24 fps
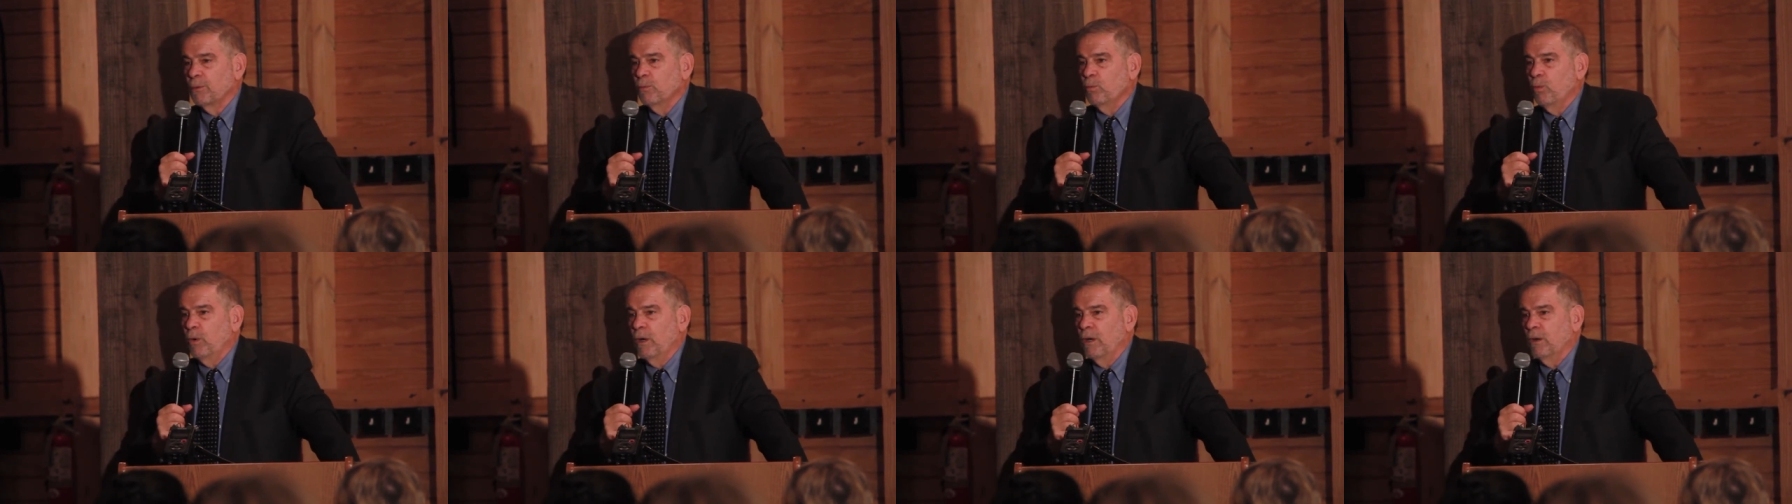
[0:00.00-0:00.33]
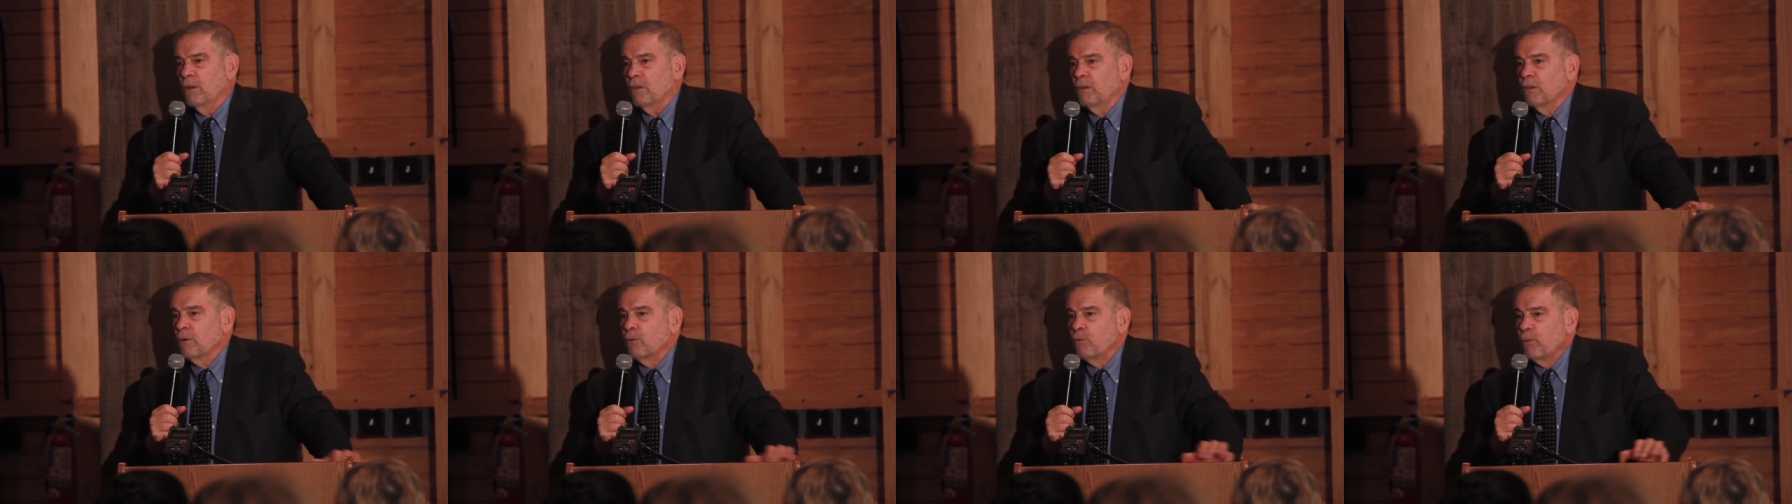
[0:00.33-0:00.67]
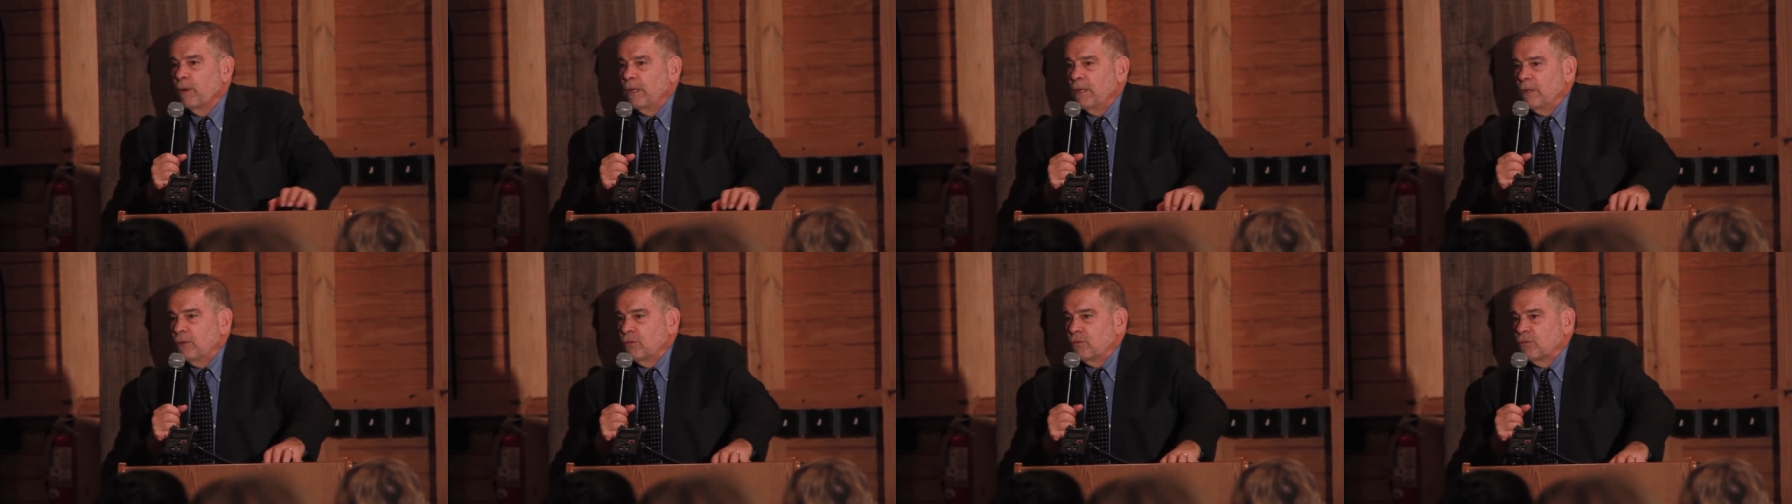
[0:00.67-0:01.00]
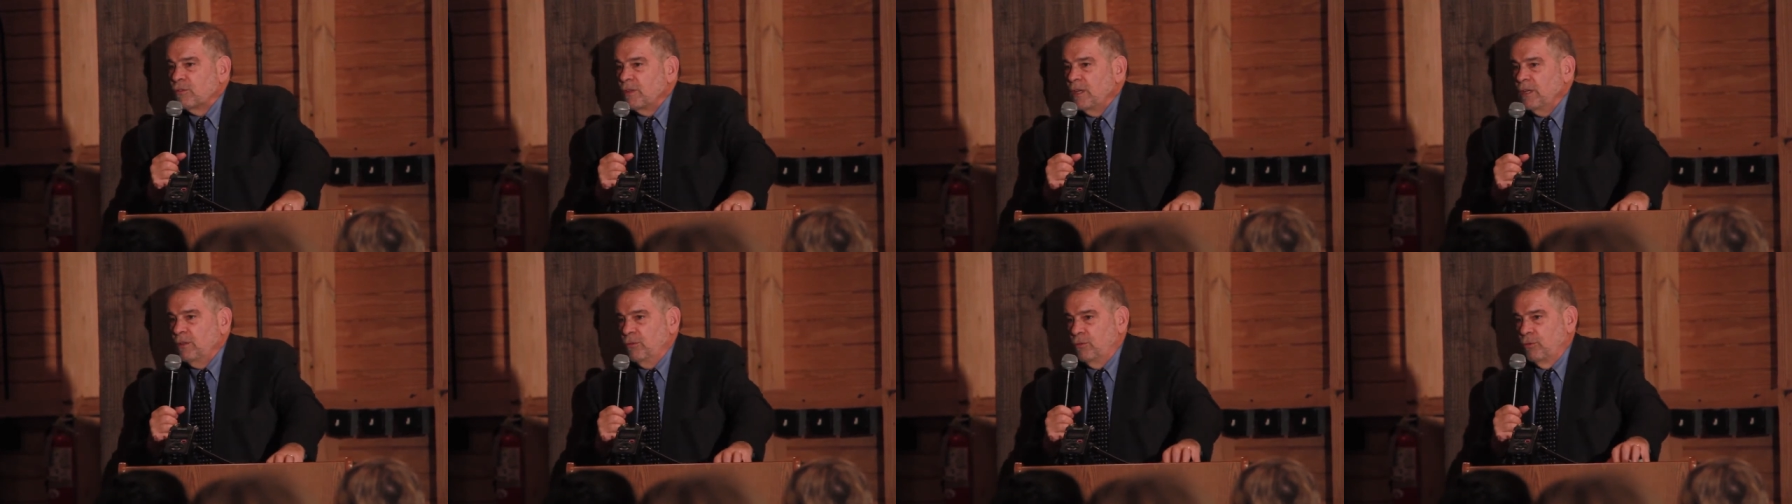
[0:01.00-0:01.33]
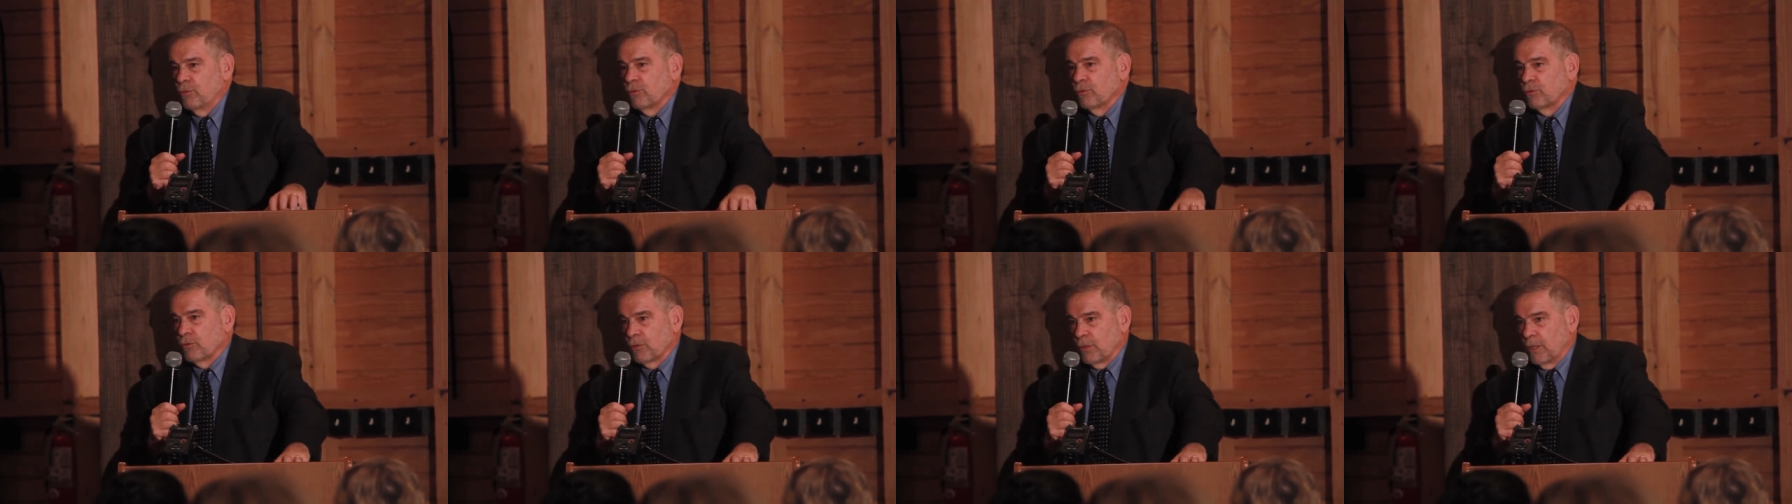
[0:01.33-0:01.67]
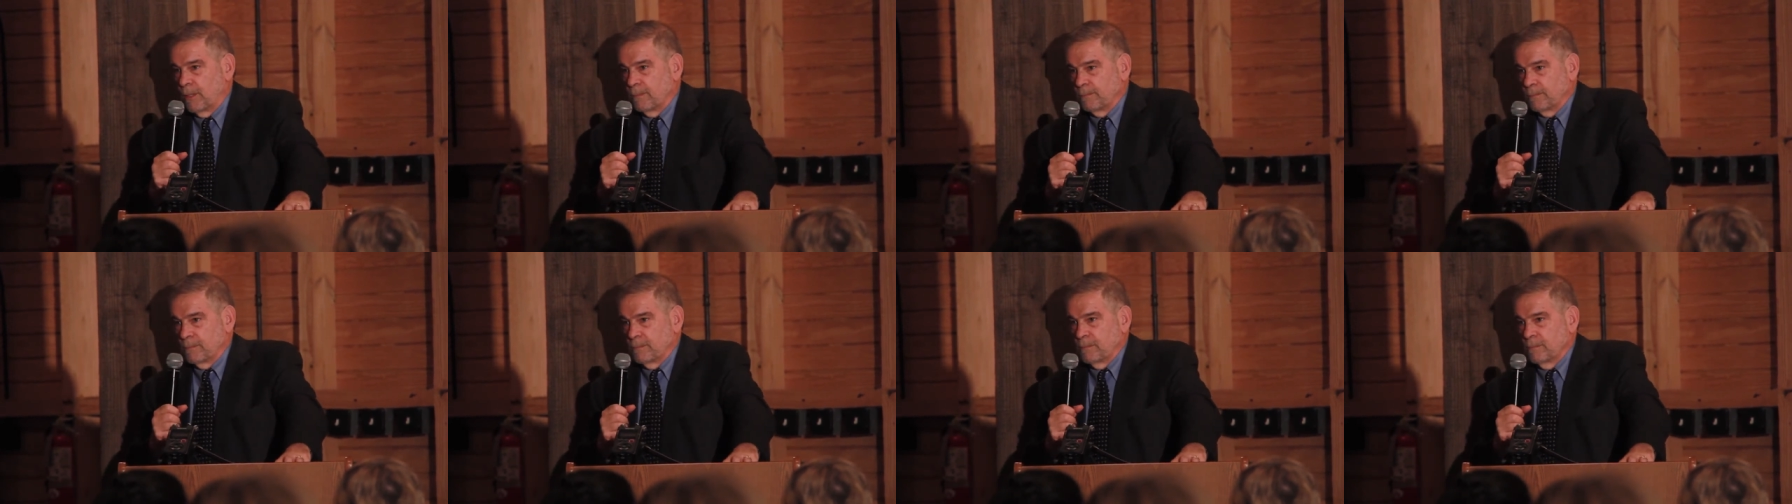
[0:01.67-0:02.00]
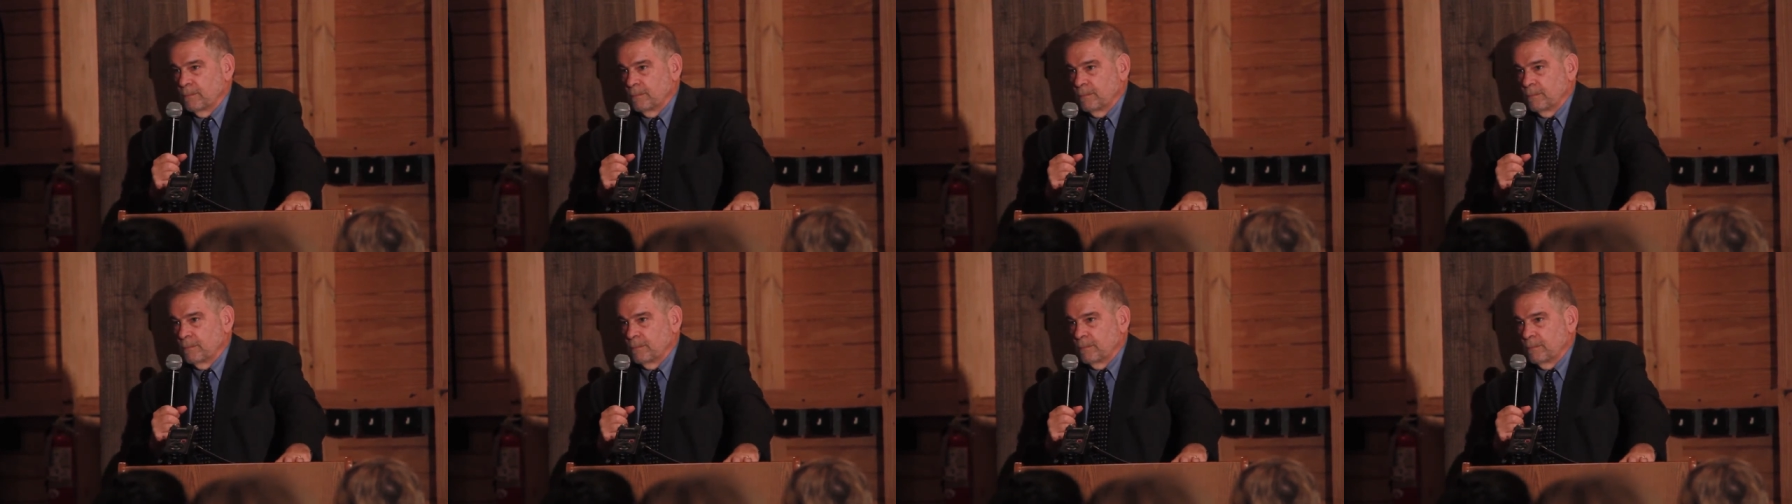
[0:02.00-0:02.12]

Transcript: And where do the greatest dangers come?